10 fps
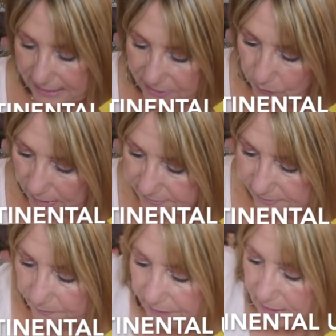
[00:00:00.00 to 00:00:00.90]
Anyways,
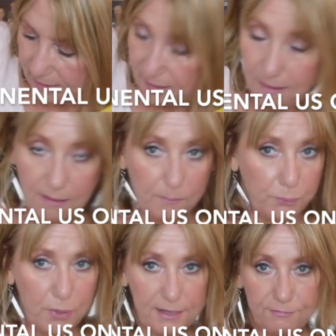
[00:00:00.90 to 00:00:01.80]

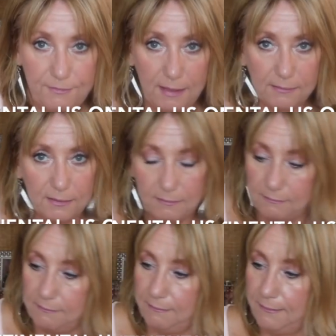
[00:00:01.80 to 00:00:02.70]
Pretty Vulgar